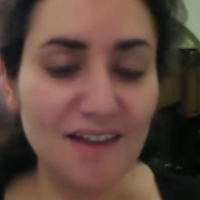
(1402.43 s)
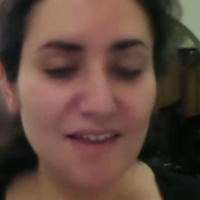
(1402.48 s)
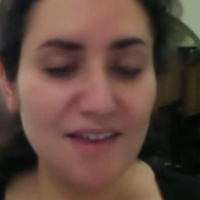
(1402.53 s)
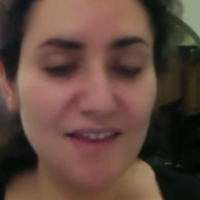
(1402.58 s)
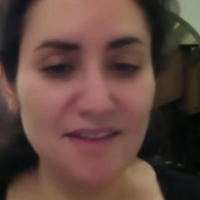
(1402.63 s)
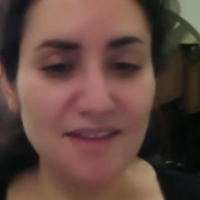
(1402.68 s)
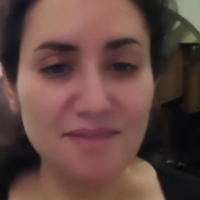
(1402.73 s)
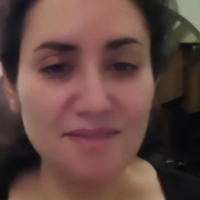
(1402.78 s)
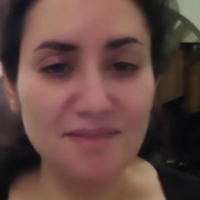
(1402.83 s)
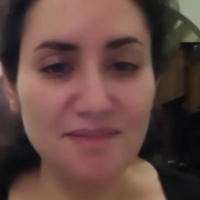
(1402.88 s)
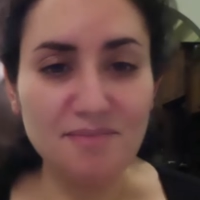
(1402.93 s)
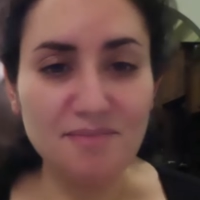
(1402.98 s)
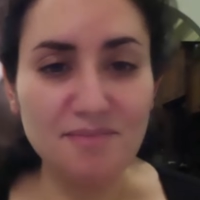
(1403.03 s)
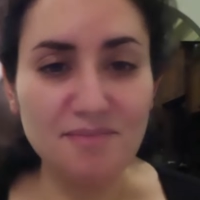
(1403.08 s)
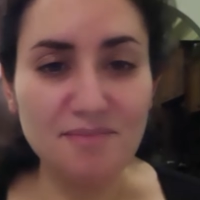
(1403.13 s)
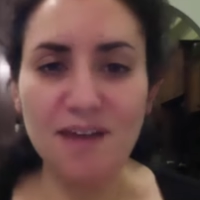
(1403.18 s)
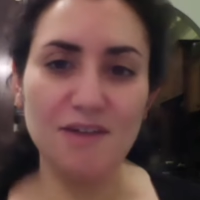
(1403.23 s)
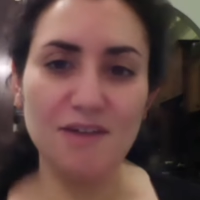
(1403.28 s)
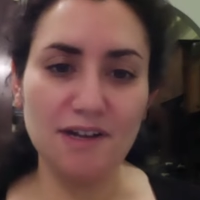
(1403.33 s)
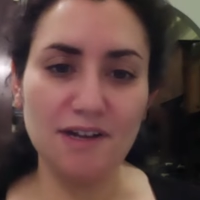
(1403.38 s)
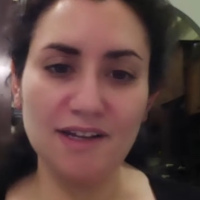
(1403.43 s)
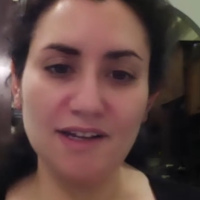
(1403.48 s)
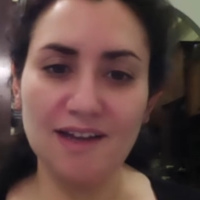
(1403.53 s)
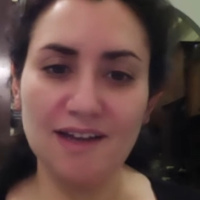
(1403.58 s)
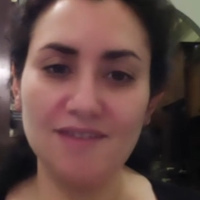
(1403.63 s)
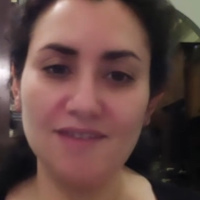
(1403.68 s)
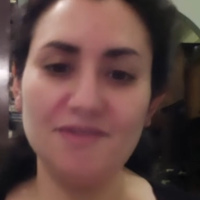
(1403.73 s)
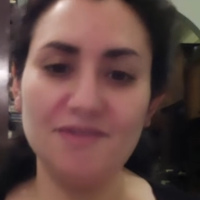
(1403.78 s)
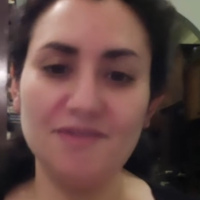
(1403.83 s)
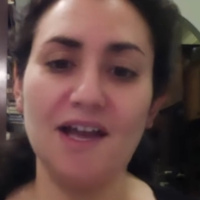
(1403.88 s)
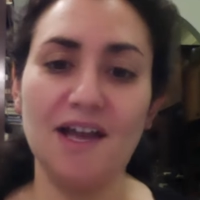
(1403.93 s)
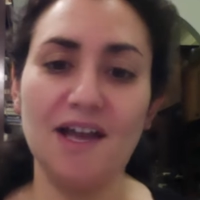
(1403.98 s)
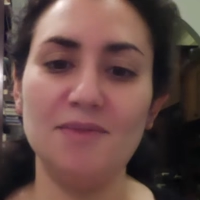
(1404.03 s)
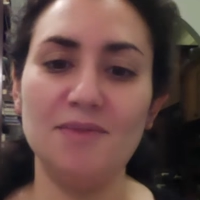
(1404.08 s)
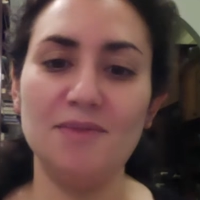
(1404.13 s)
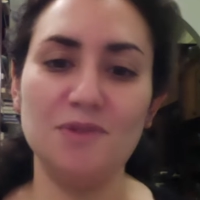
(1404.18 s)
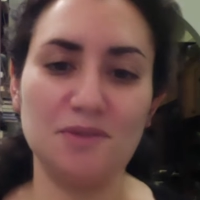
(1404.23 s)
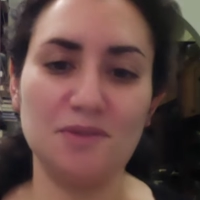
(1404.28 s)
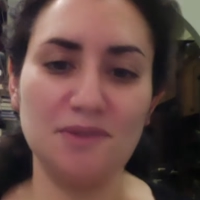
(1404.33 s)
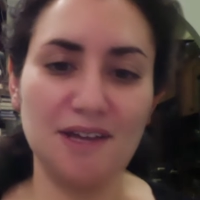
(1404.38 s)
Molly. I think we're running out of
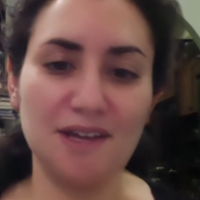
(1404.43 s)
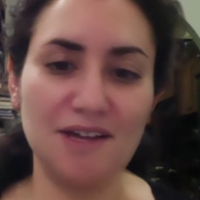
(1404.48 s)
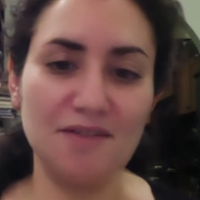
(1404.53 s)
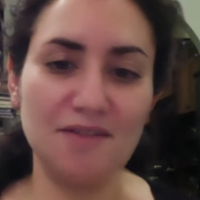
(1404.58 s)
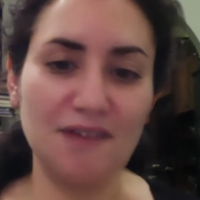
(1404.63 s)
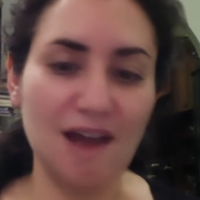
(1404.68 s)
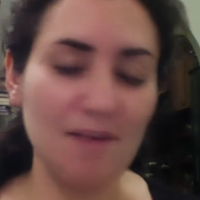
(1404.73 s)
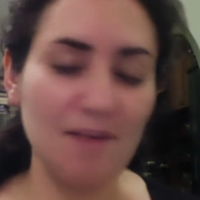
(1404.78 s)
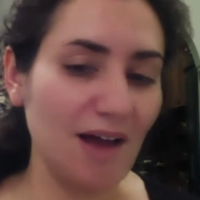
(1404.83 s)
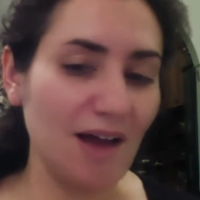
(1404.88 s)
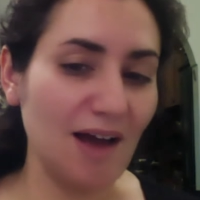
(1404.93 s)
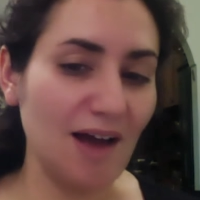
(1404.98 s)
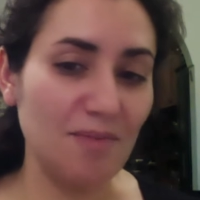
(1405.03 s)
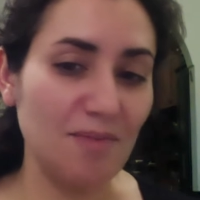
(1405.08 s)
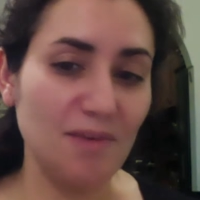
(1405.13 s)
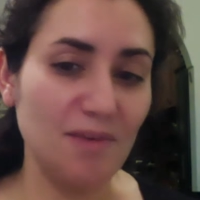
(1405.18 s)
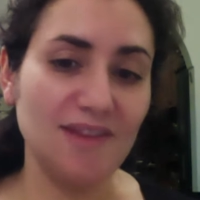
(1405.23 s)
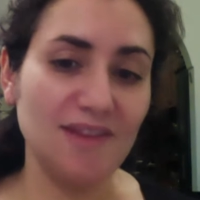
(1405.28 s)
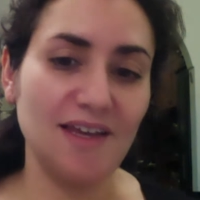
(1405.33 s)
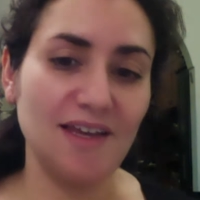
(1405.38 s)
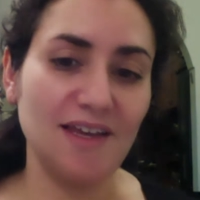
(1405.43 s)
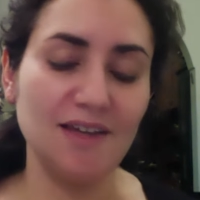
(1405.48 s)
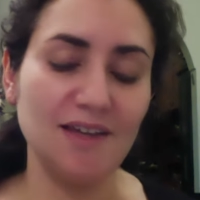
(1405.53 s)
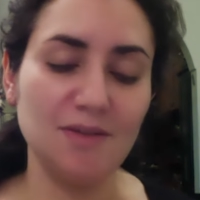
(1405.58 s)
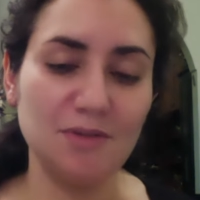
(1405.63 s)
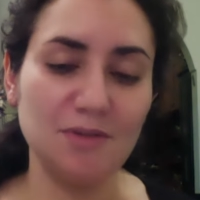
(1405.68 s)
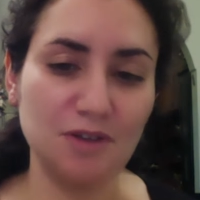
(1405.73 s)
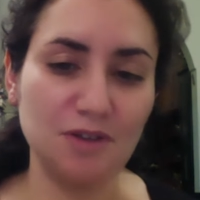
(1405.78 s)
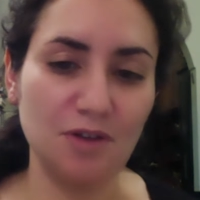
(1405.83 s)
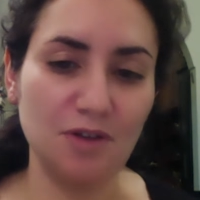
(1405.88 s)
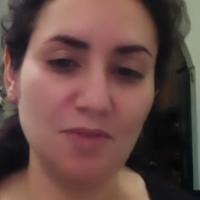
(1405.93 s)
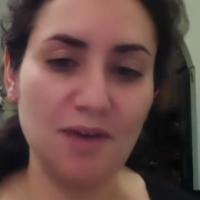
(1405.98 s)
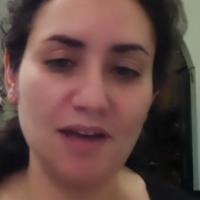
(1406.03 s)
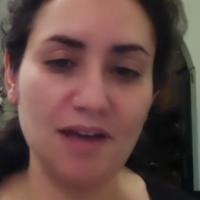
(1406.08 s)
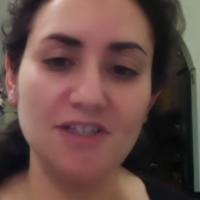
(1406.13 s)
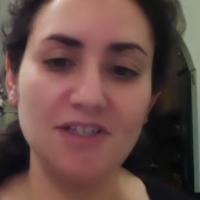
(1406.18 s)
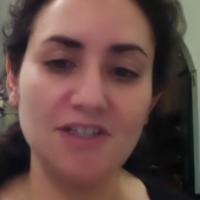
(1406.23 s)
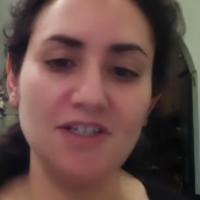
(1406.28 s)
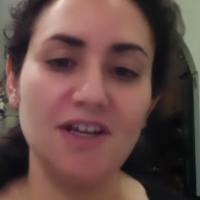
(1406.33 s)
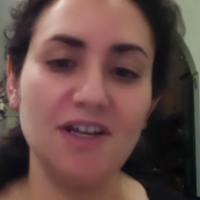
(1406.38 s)
time, so I'm going to wrap up. But thank you so
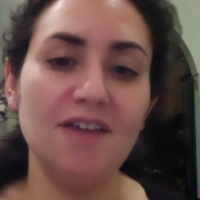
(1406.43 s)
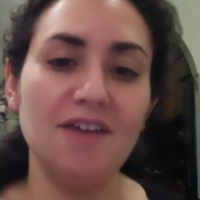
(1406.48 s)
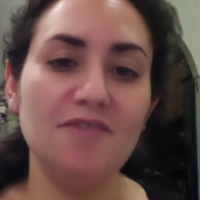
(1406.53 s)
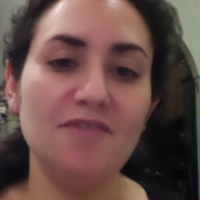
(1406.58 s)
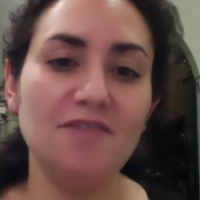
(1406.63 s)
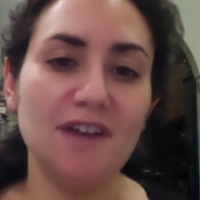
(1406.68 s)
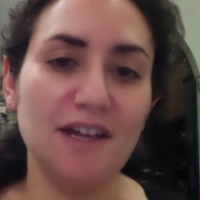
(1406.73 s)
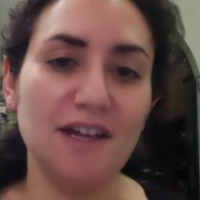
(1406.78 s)
much for